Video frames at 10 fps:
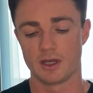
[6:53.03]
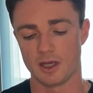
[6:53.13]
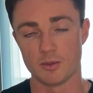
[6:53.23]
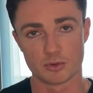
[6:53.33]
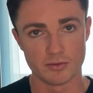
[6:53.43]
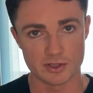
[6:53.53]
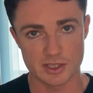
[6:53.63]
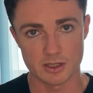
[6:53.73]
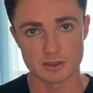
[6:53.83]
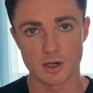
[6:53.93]
improve your
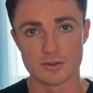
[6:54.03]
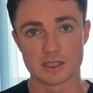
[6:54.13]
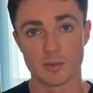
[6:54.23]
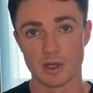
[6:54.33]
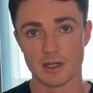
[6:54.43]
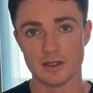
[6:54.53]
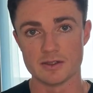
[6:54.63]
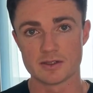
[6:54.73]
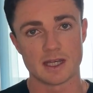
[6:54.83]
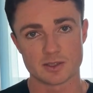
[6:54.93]
sales closing
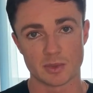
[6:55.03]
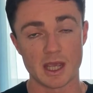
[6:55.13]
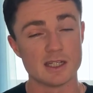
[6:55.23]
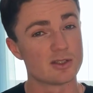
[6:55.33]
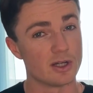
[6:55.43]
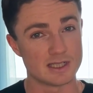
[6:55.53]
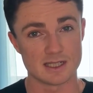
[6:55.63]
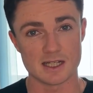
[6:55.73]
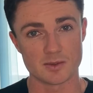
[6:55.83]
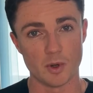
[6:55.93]
abilities, get some case studies and
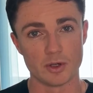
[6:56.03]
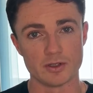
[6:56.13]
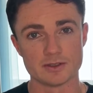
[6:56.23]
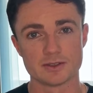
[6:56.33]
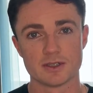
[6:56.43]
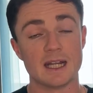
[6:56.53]
testimonials.